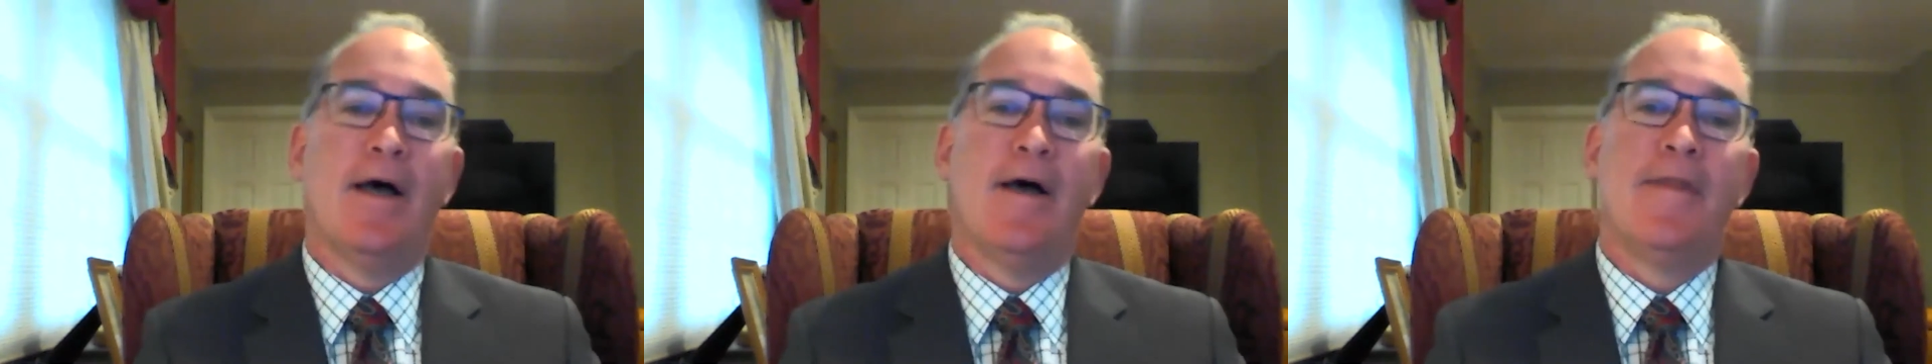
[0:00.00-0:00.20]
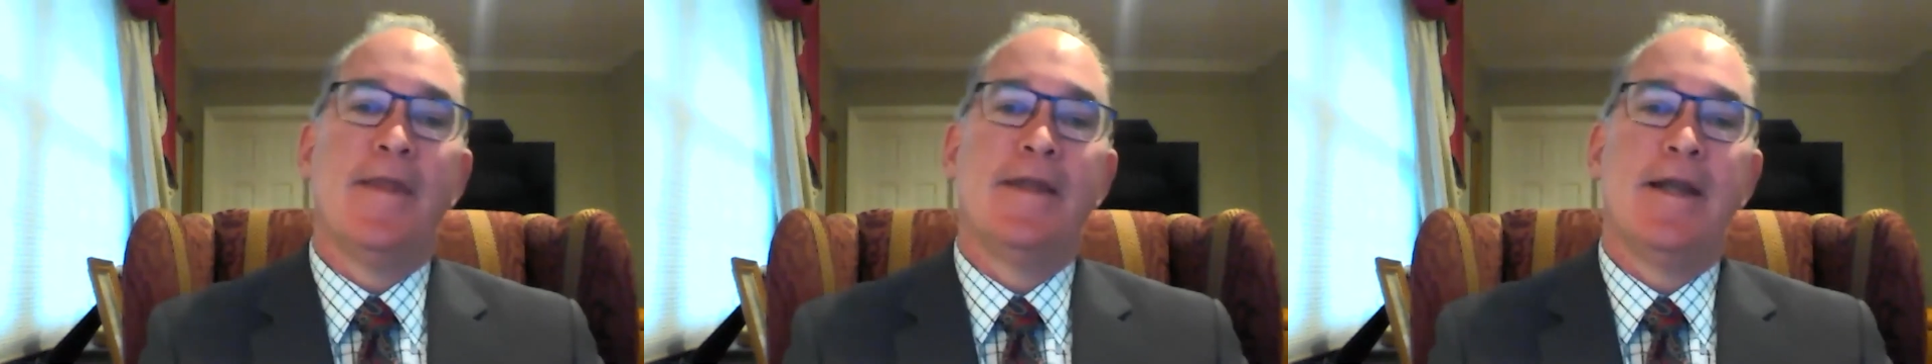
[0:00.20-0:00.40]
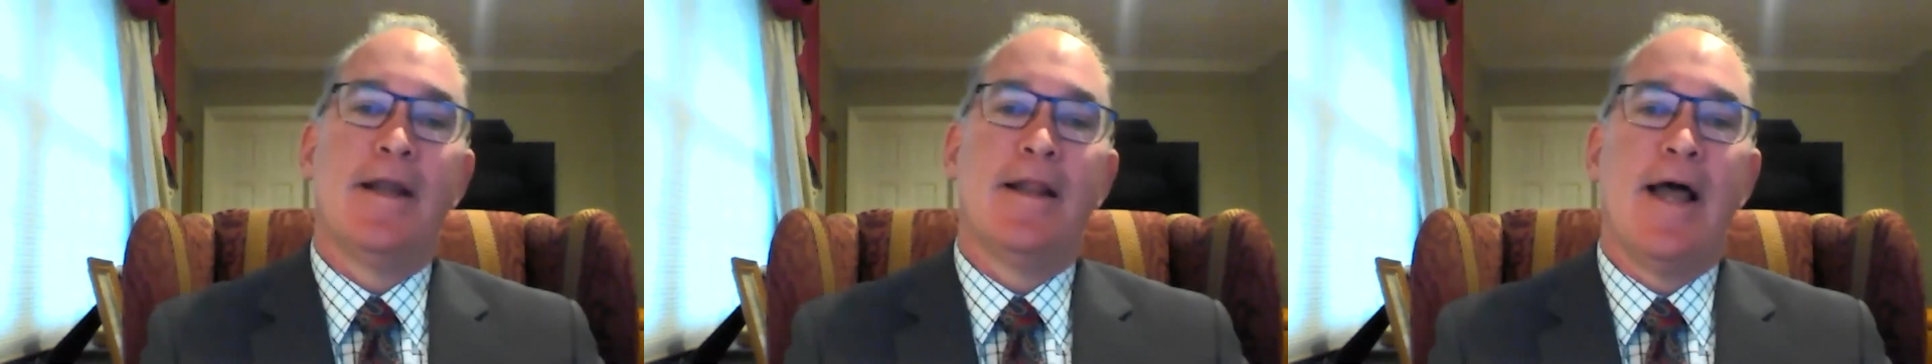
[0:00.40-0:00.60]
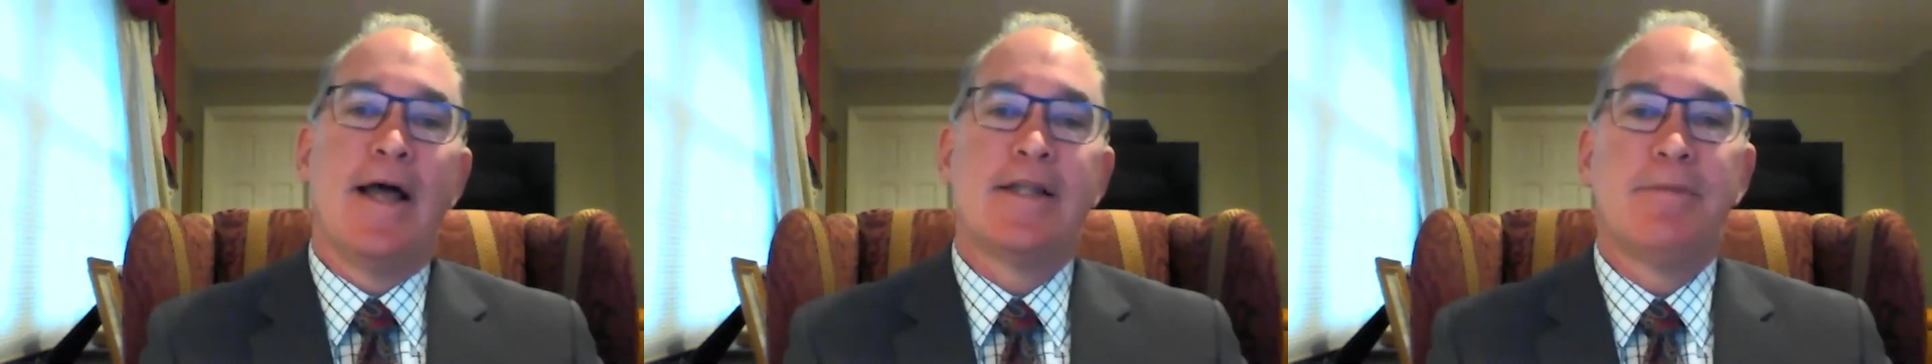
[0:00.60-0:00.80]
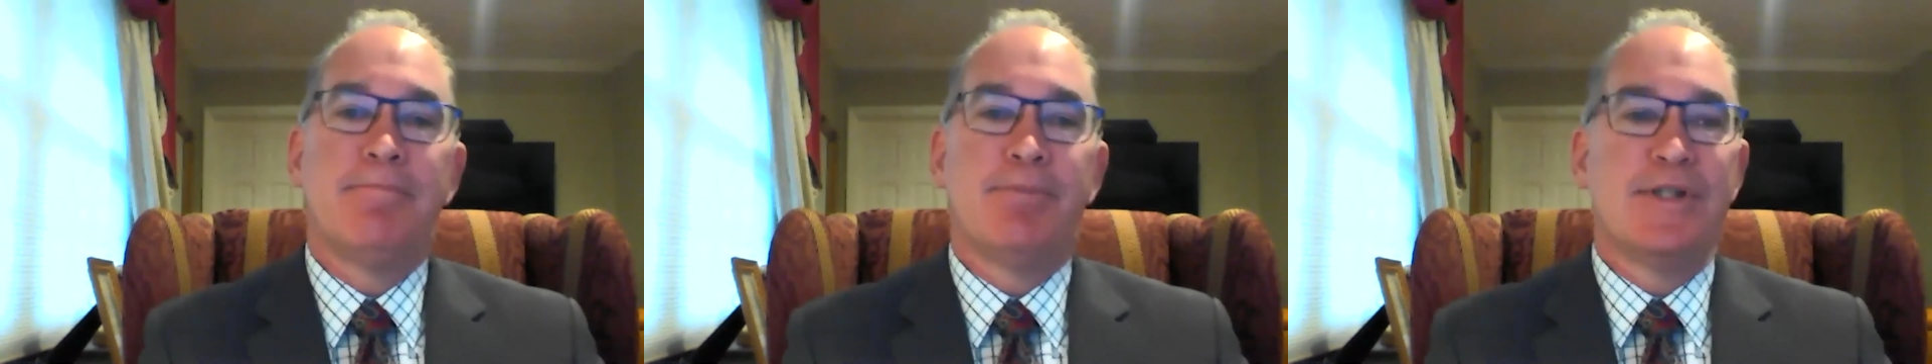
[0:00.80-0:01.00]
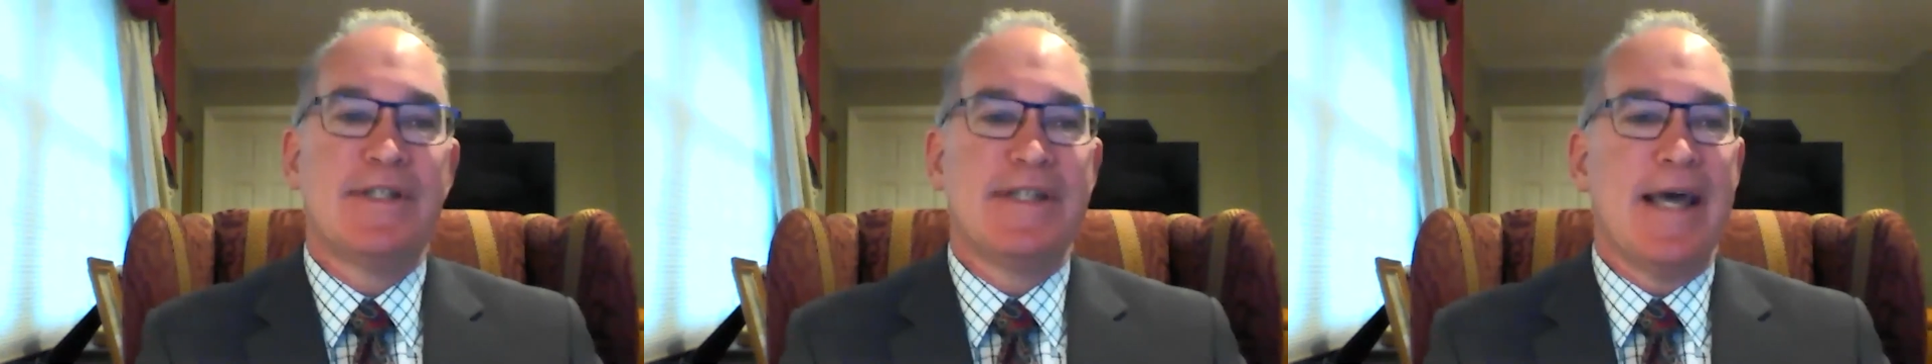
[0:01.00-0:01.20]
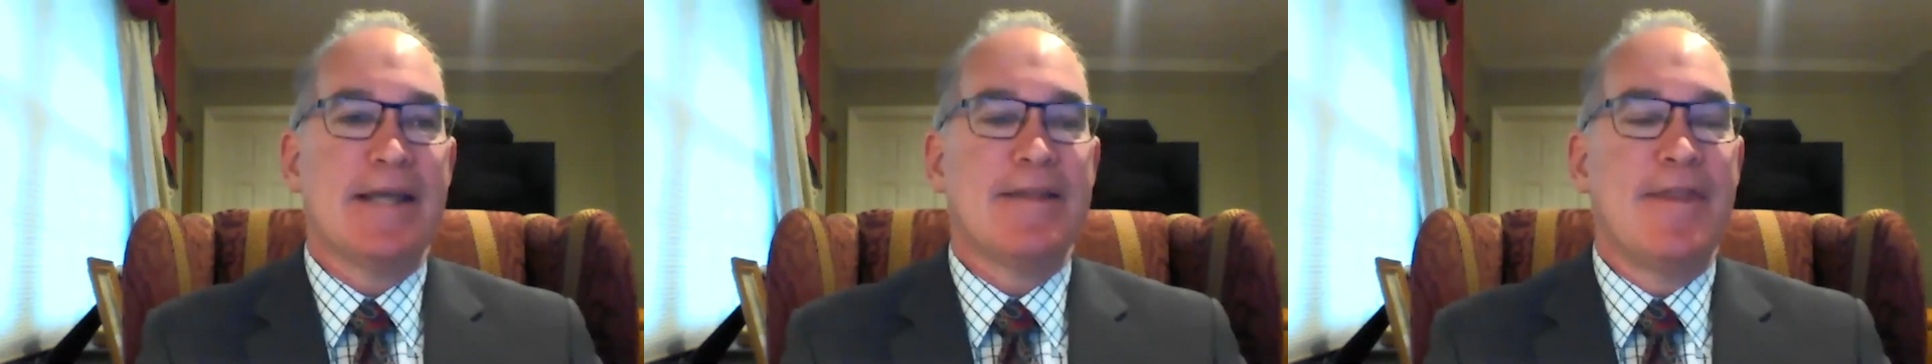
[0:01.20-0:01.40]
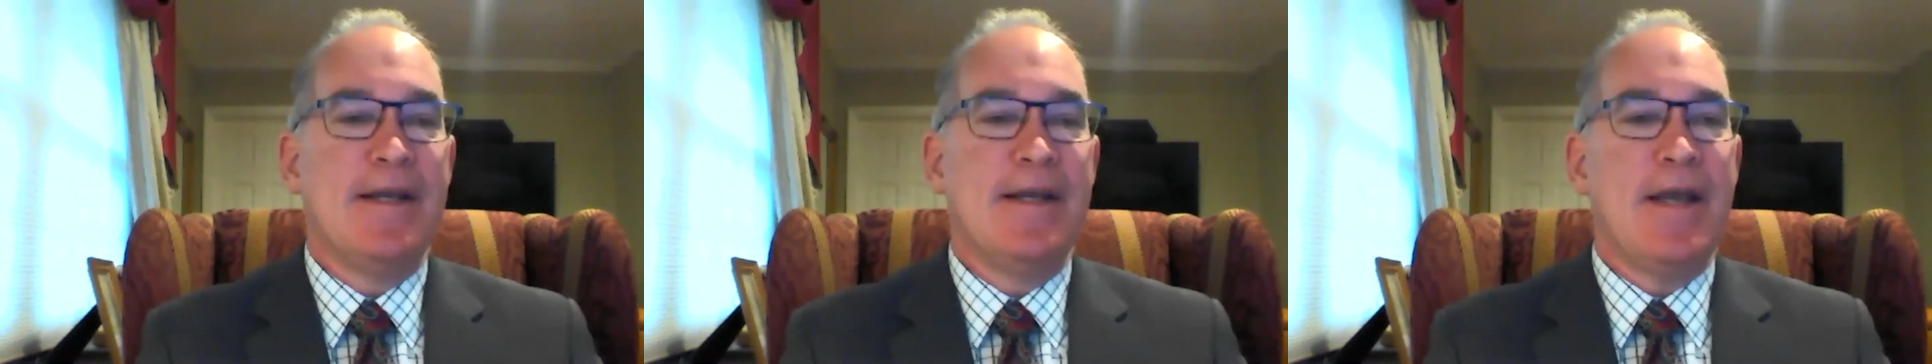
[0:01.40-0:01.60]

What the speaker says: They did a lot to protect the